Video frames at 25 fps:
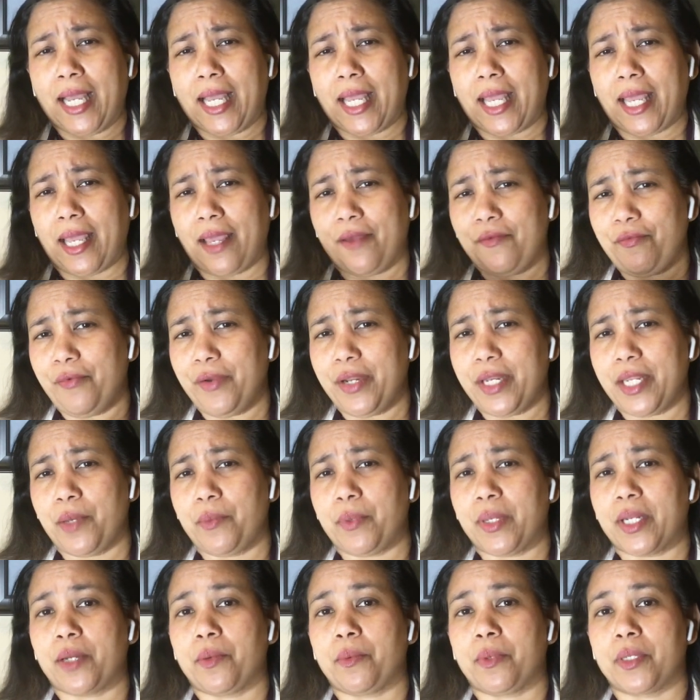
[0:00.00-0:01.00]
every day
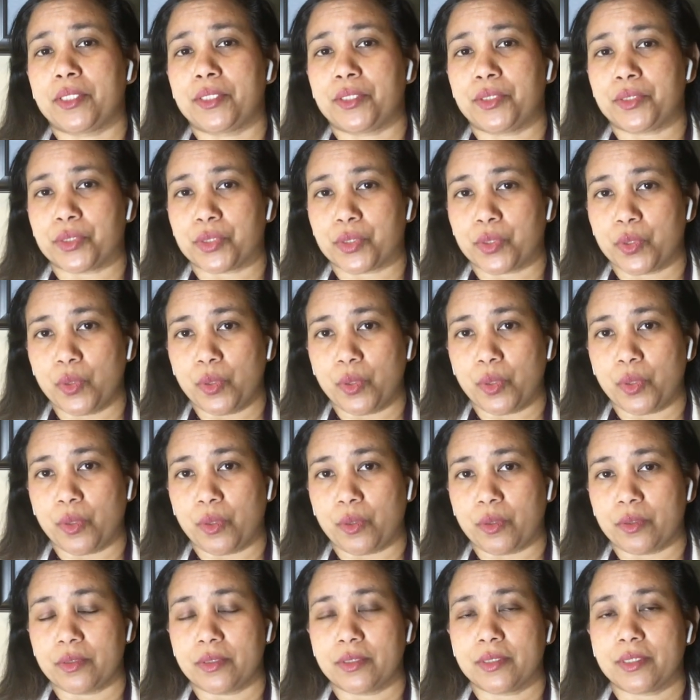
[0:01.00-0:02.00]
when I went to
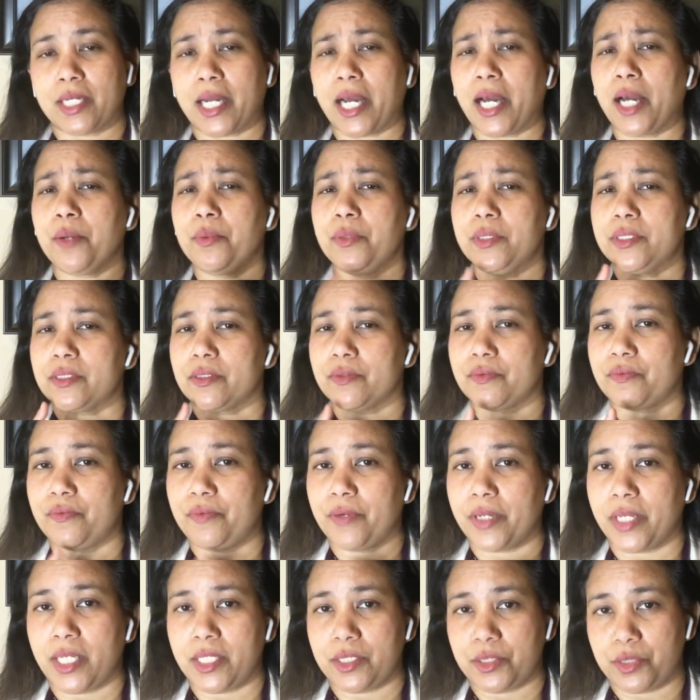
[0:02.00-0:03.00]
school, I was
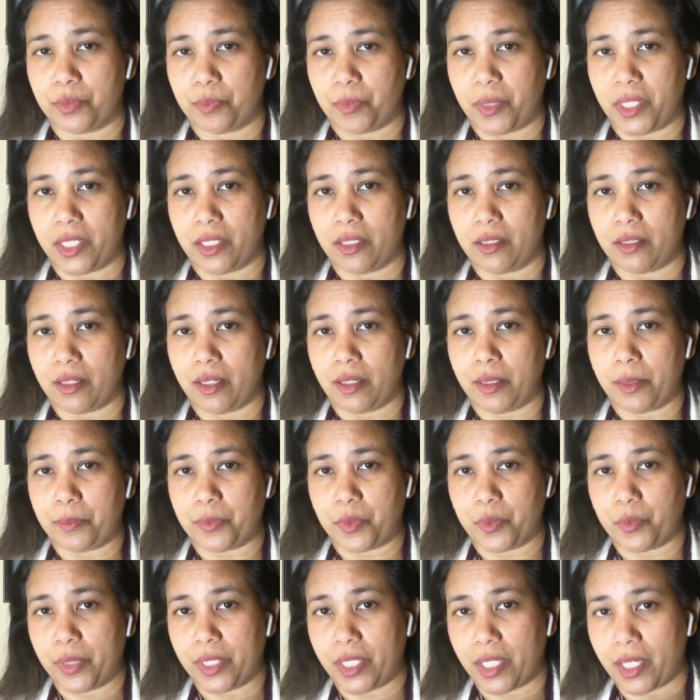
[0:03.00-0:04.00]
afraid to picking up
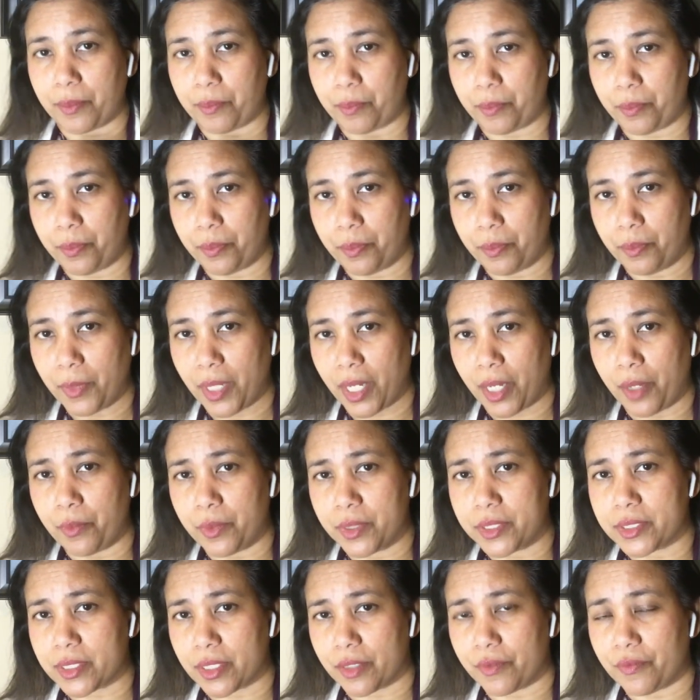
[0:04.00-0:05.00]
when I
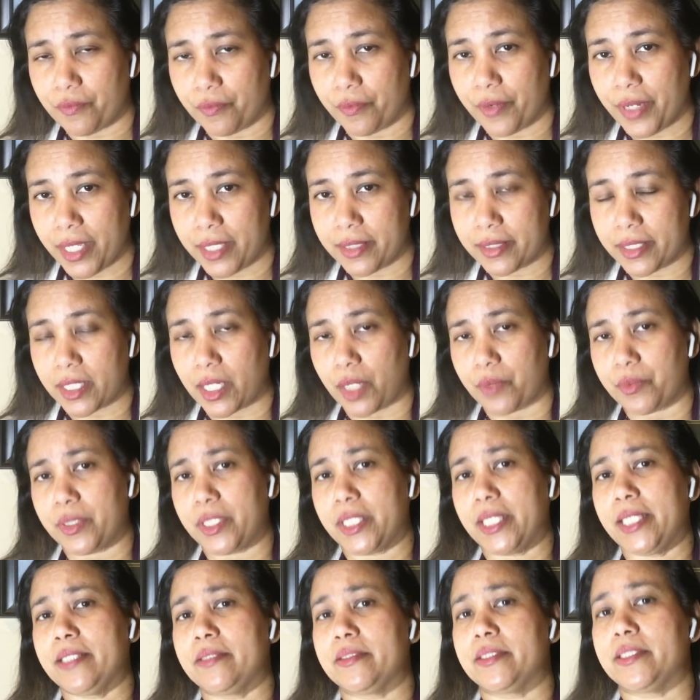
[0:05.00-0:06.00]
was afraid that I will
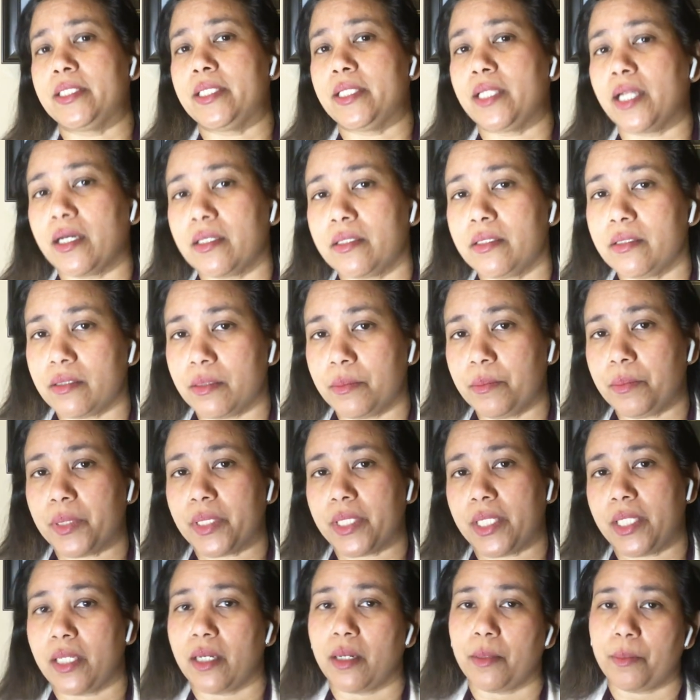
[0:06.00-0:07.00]
hear another
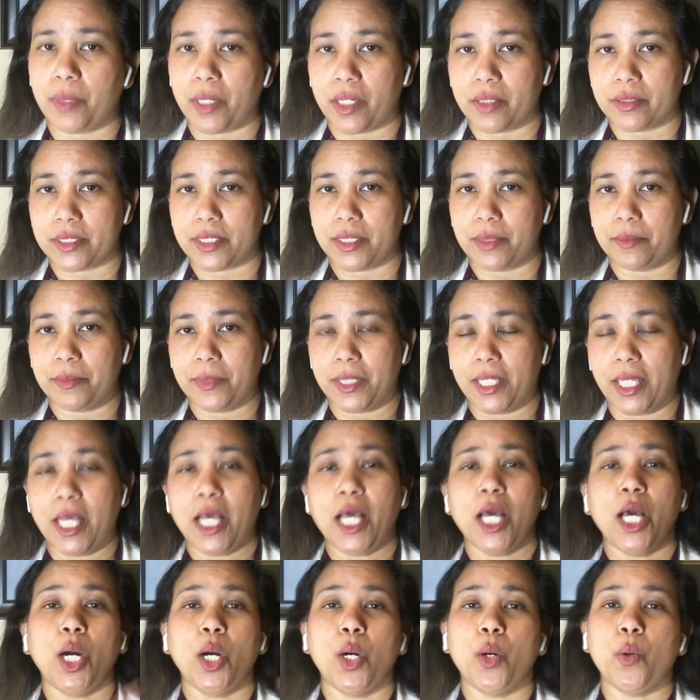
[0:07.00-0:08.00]
complaint about him.
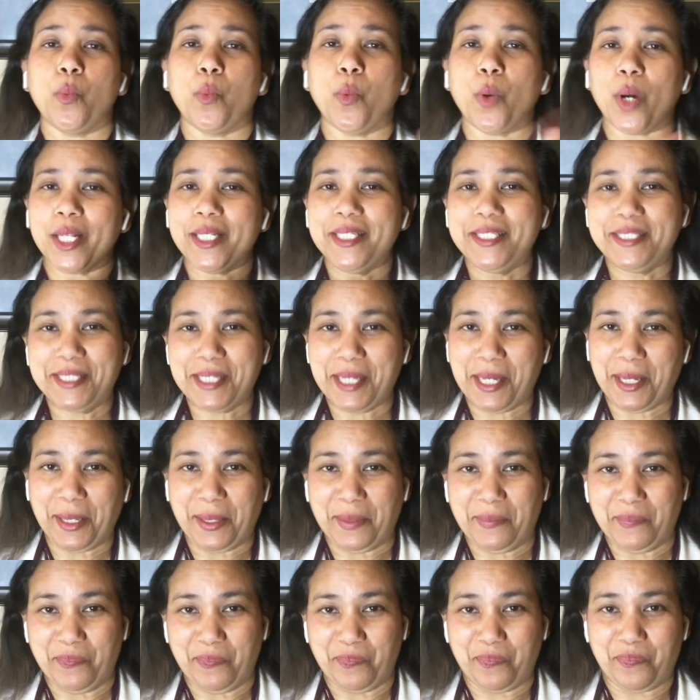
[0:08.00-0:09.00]
One time,